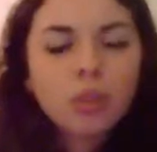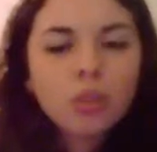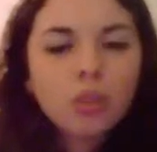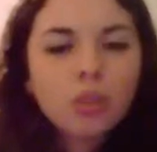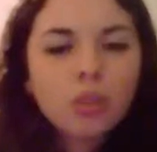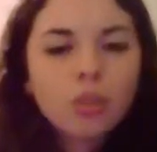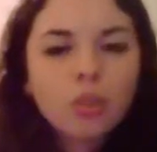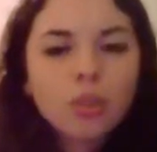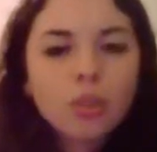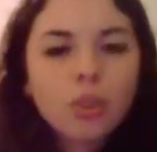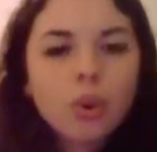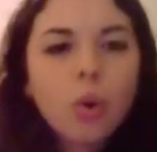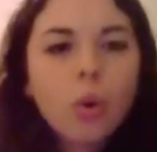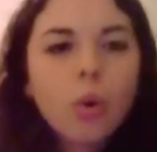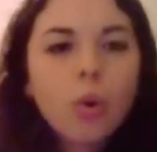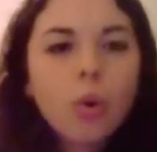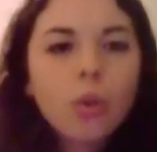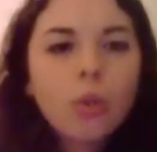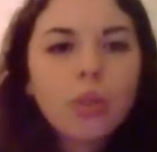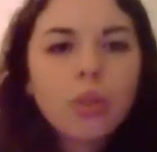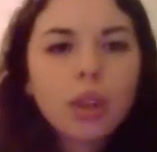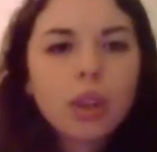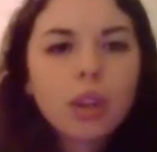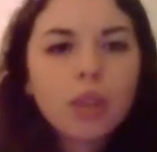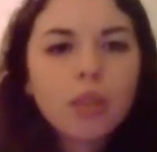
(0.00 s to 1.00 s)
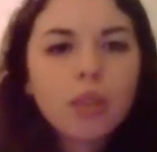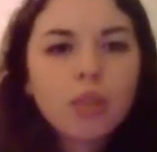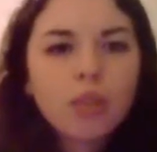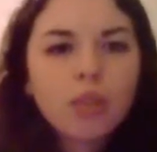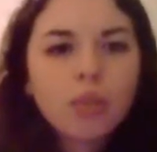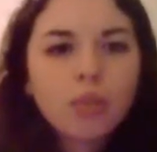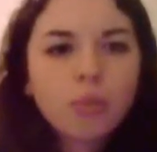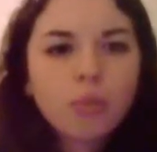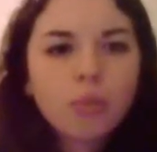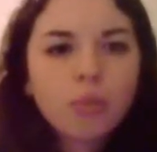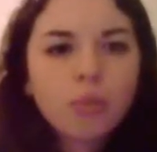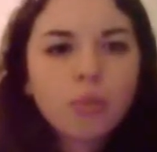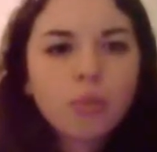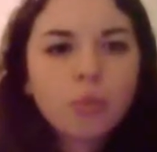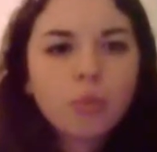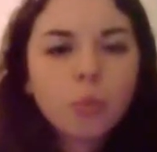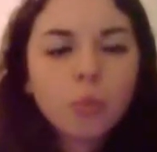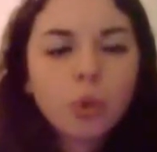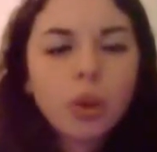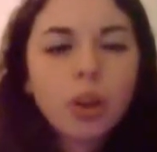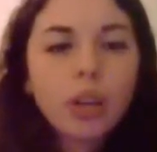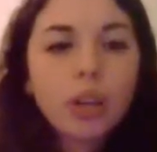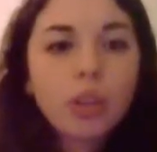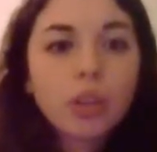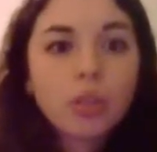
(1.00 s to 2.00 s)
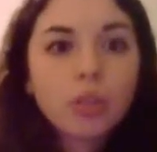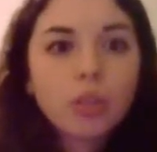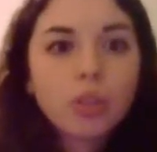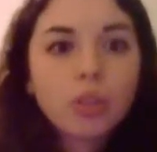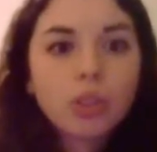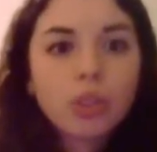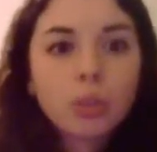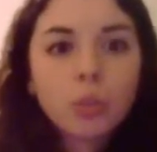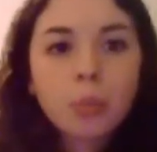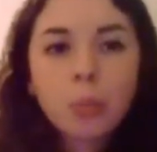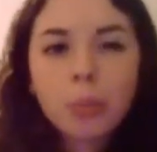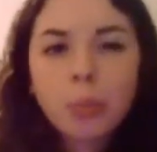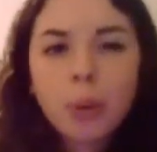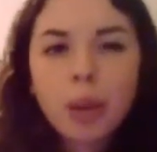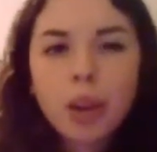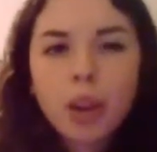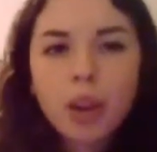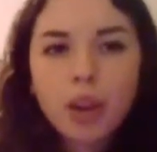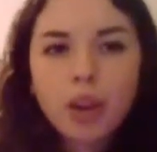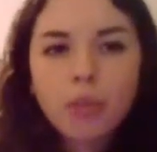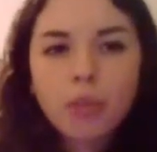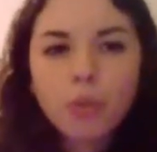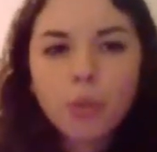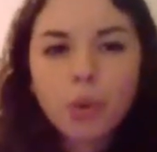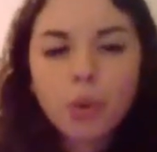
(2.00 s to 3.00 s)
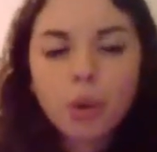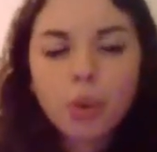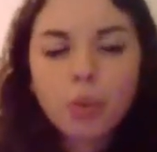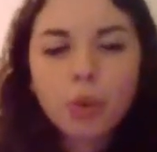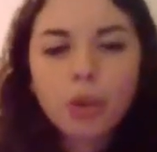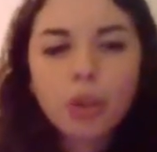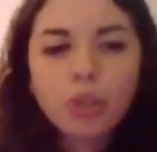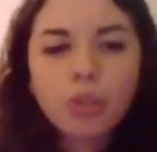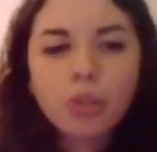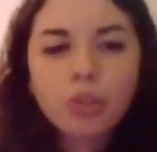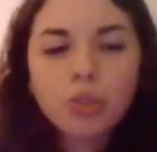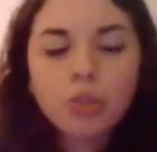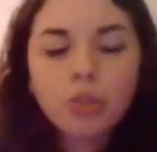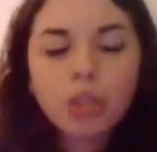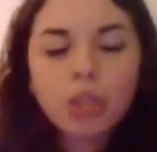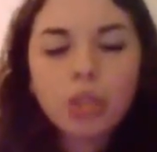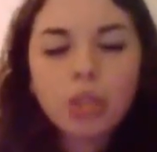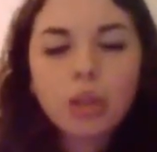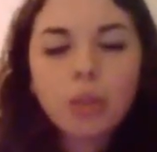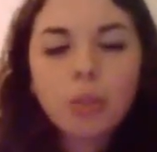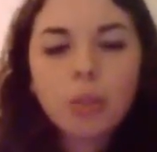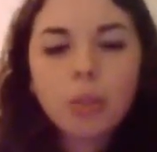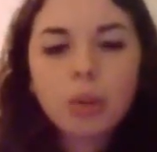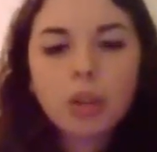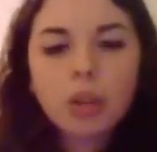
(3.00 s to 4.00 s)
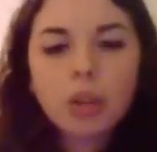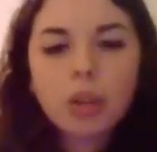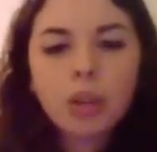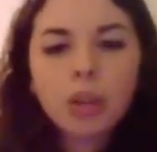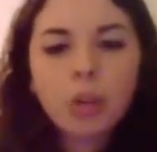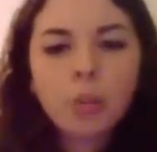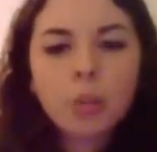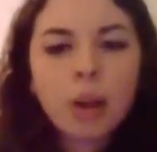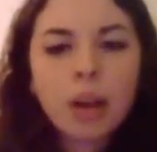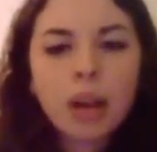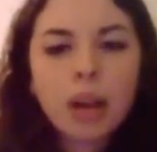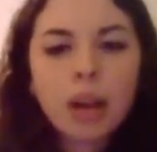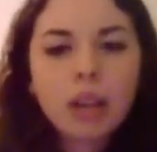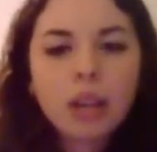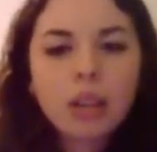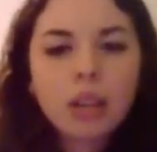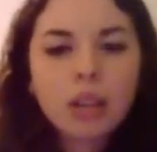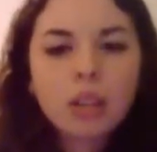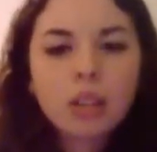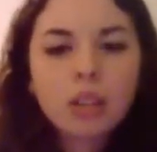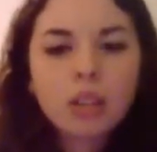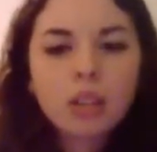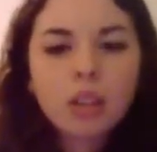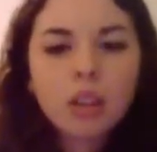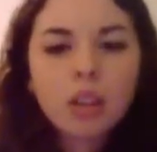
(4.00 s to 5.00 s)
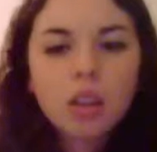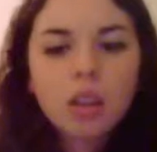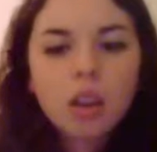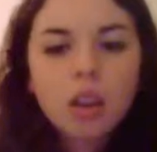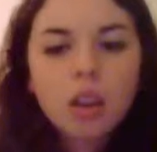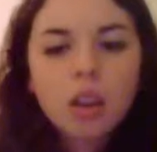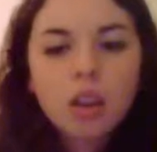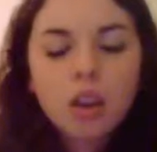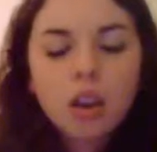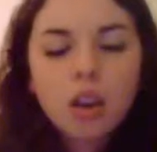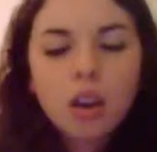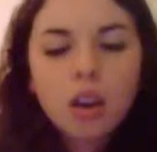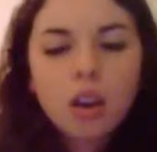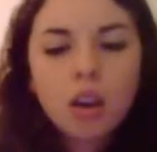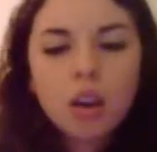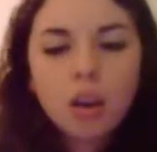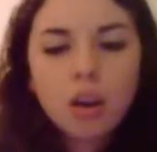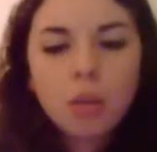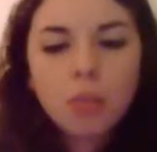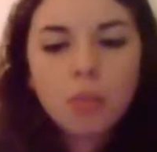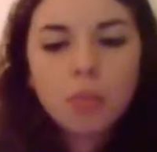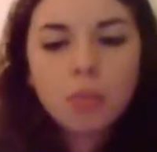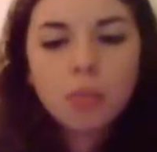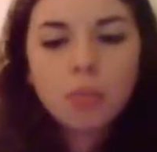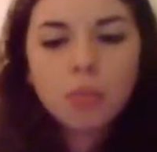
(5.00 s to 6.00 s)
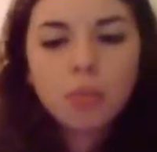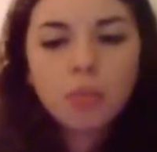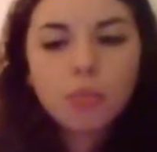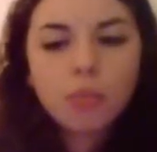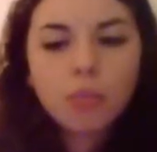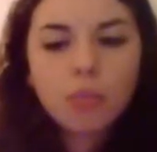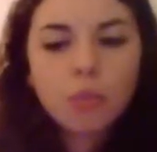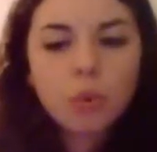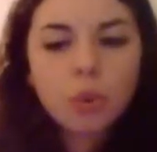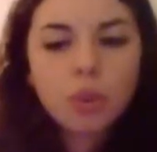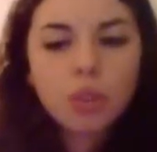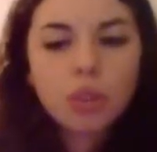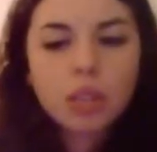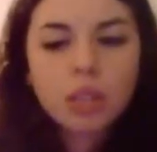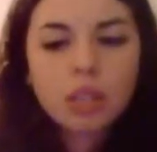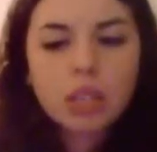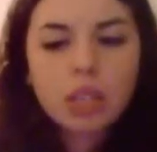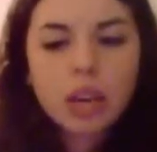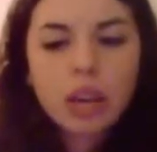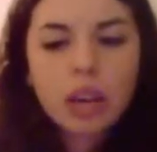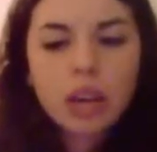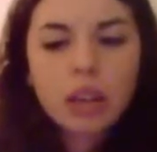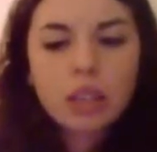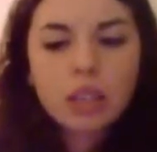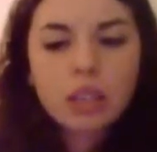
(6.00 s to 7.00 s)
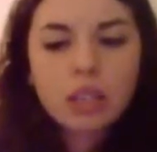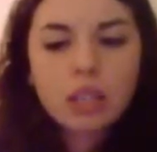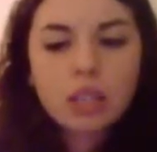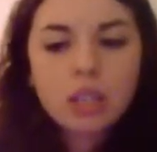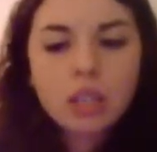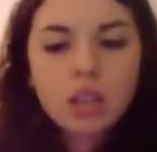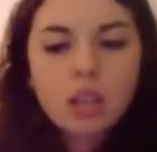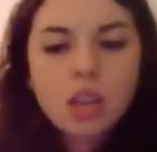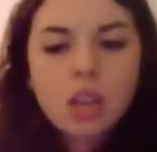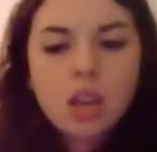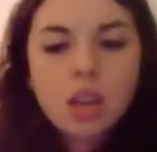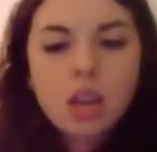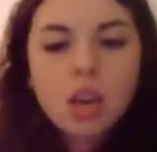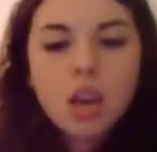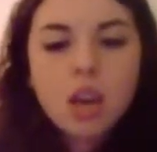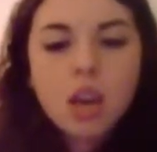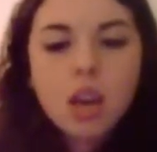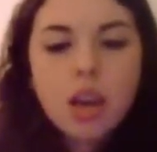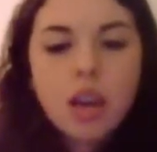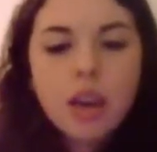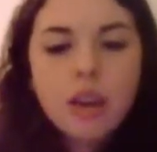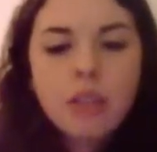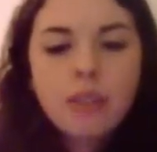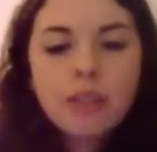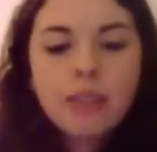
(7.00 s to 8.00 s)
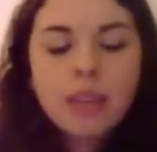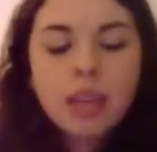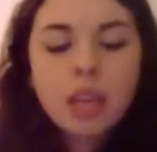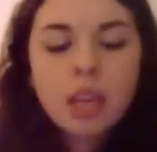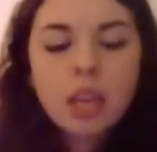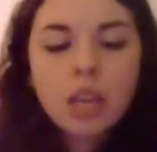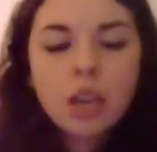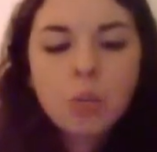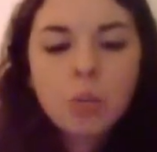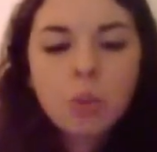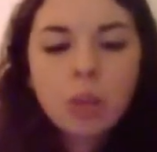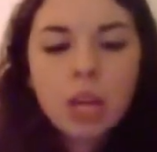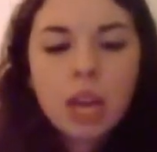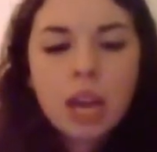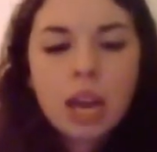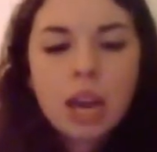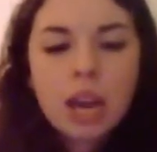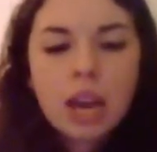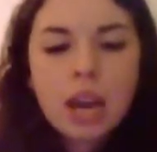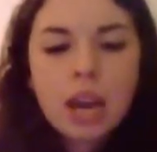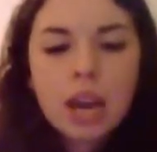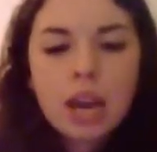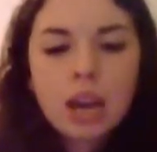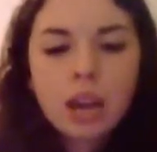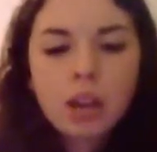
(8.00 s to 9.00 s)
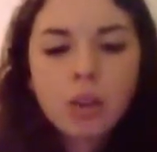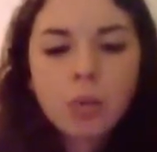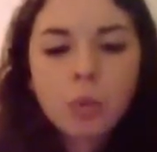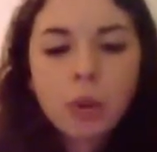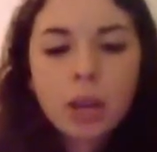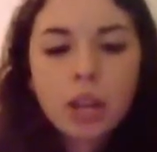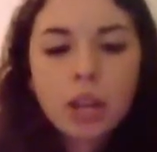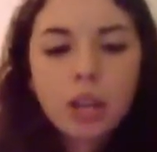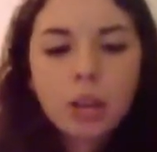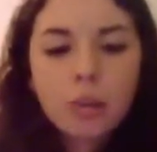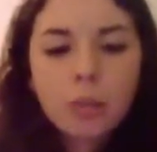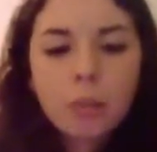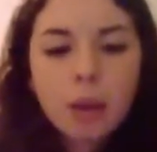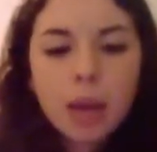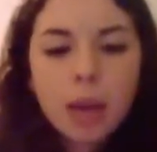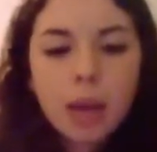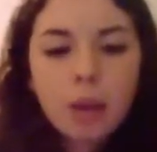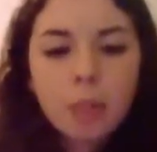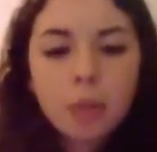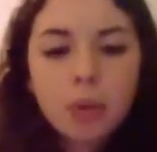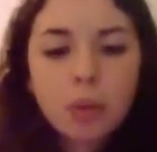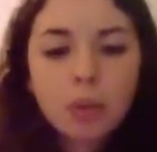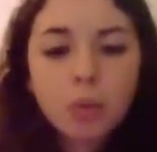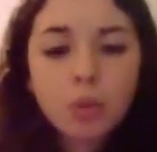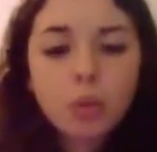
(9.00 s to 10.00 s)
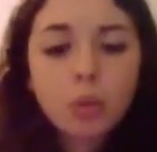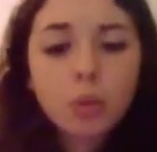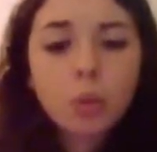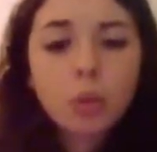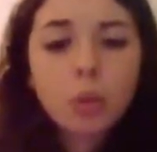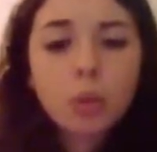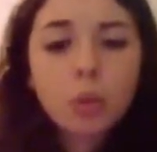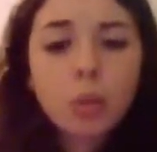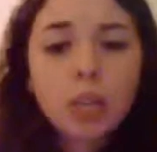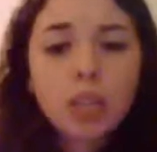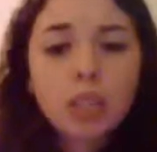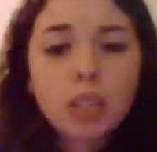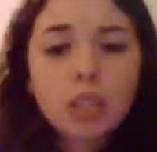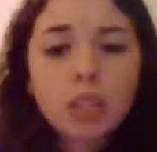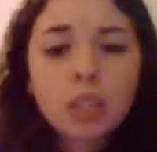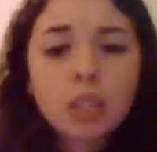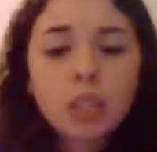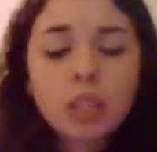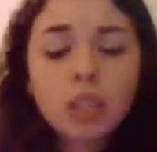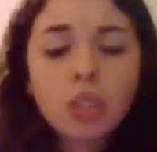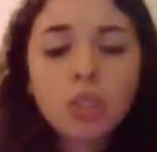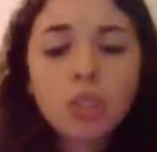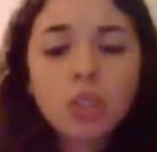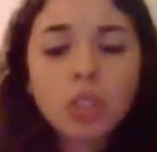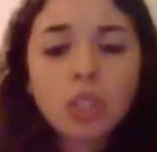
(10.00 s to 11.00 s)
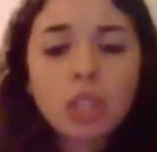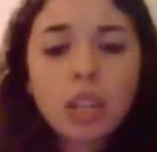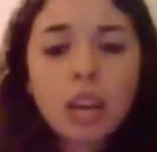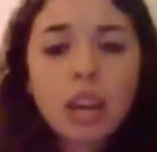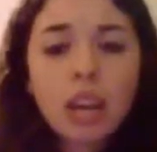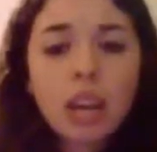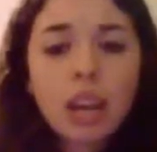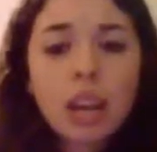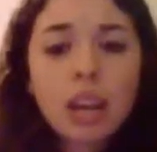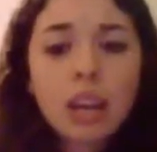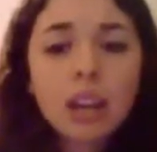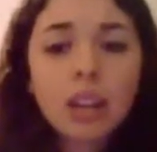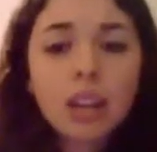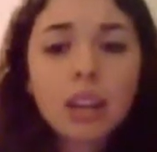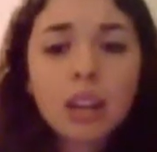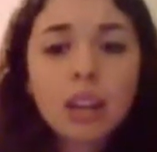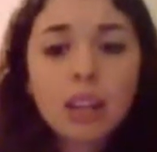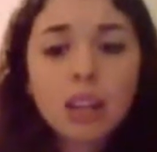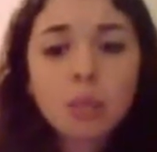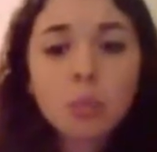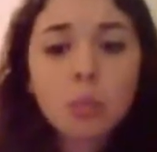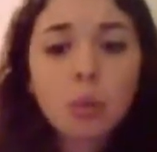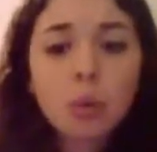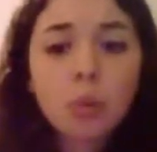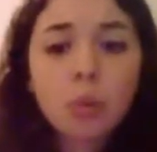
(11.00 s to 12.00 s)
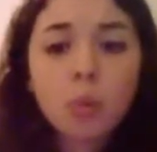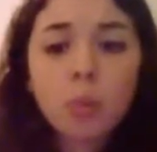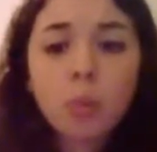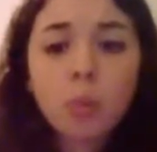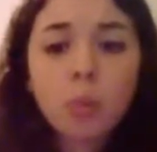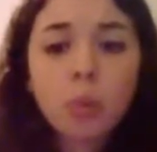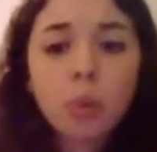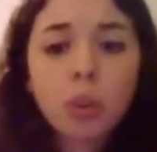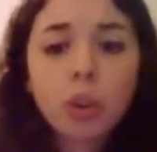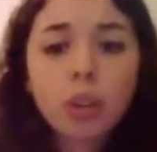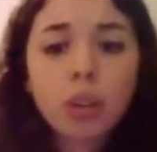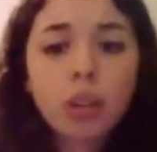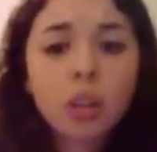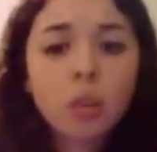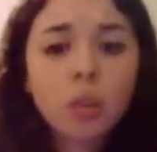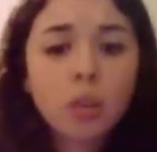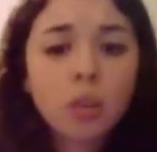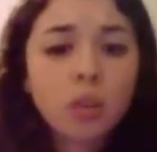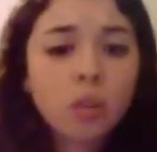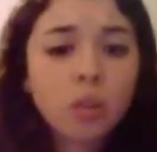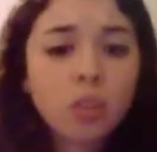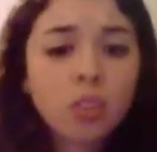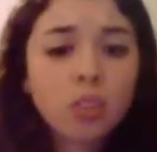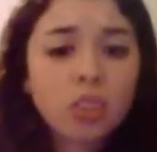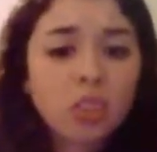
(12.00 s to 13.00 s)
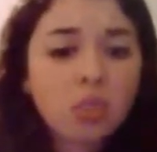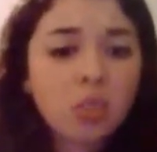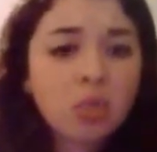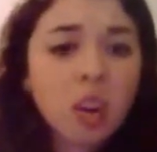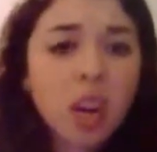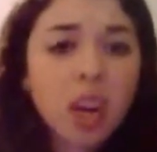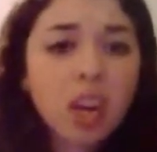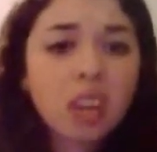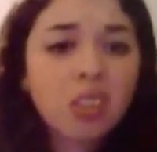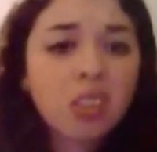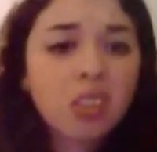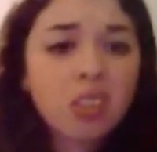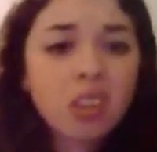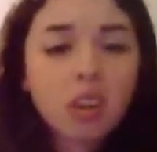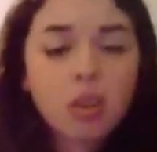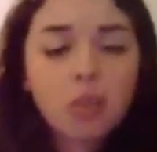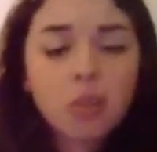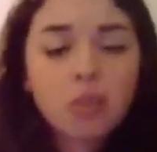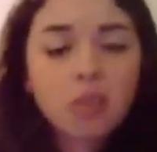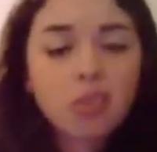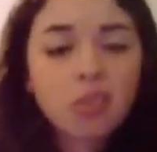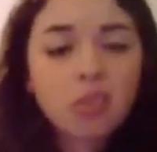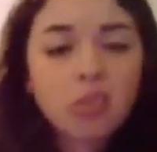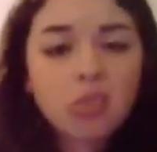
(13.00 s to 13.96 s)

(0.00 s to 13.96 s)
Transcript: Just the whole thing of what you should prepare for, what you should keep in your mind for the text. And then we had random mapping, which we basically just kind of had an expo board and we were just writing stuff.